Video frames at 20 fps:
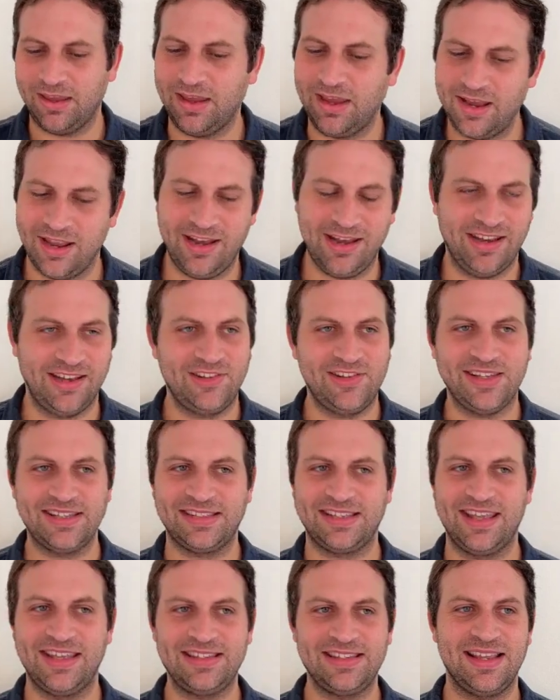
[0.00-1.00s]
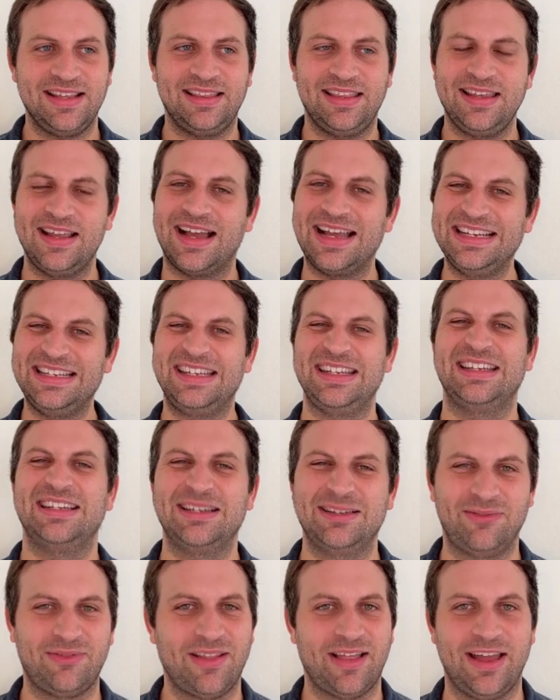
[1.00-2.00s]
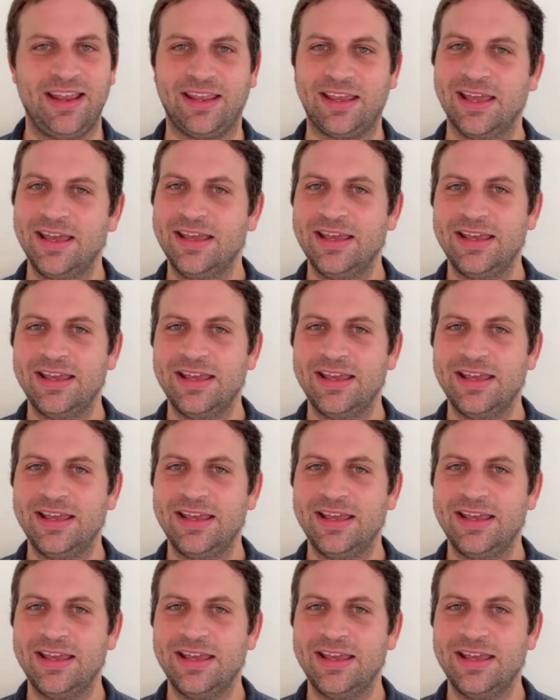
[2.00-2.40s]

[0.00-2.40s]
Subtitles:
it just gets at the idea of like,